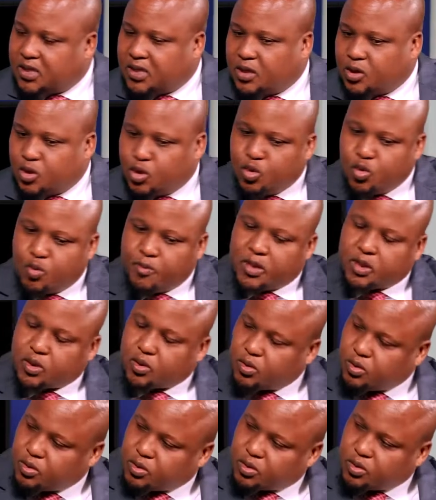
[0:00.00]
that you must
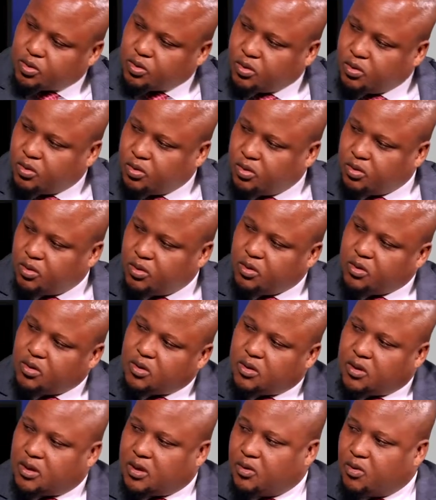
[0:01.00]
also
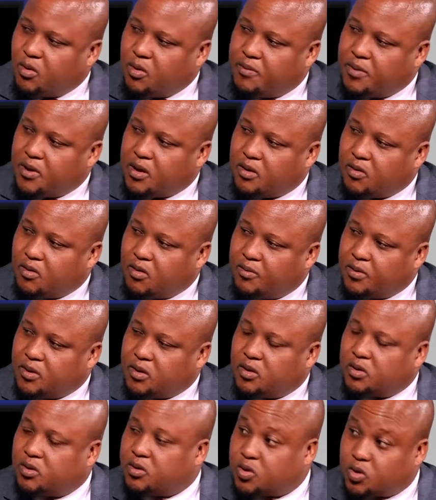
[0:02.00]
then open
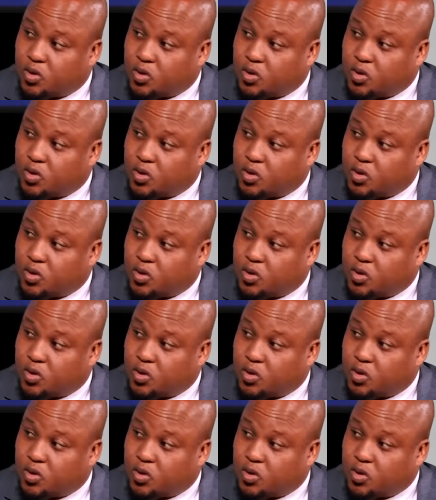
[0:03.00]
those.